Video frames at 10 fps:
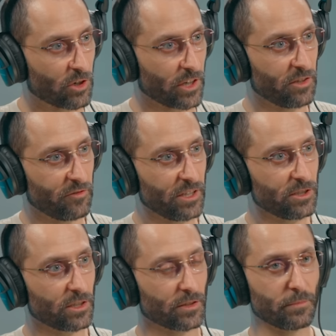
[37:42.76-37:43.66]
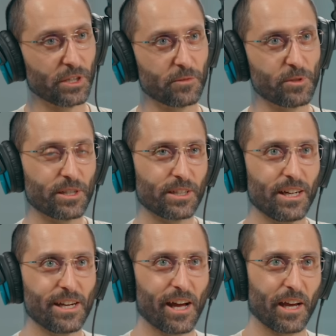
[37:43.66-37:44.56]
For innovation. But
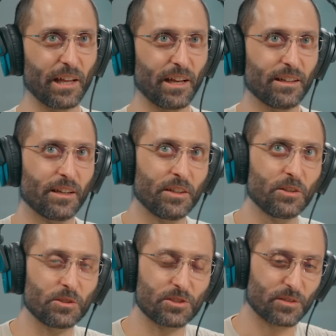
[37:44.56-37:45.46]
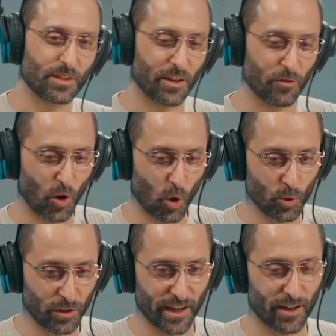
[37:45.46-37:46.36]
I need to just kind of
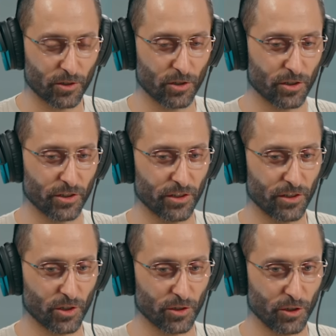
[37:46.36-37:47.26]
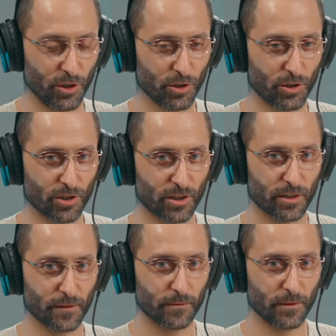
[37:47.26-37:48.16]
hone down on
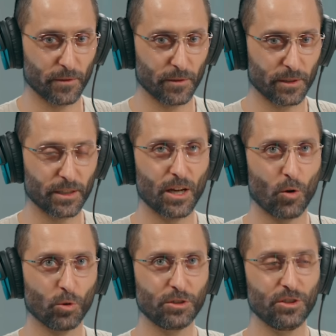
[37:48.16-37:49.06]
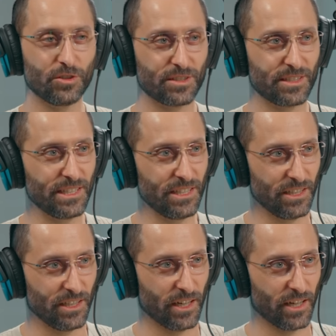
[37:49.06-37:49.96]
your, what do you
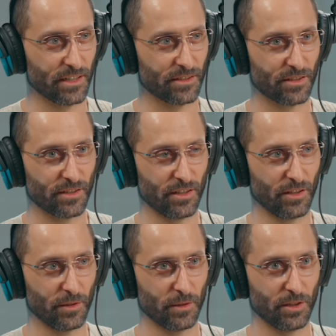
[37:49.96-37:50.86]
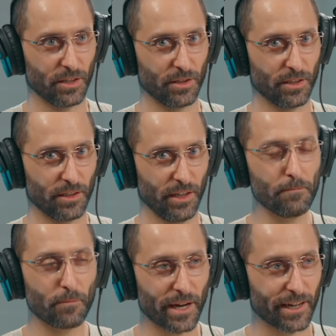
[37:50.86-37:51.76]
see as the
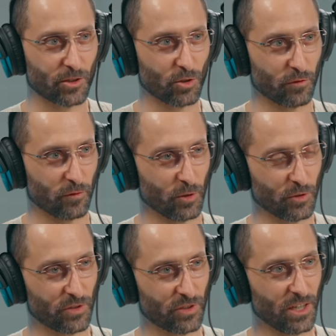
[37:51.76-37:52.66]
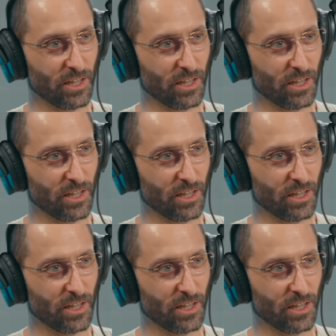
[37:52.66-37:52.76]
impact of those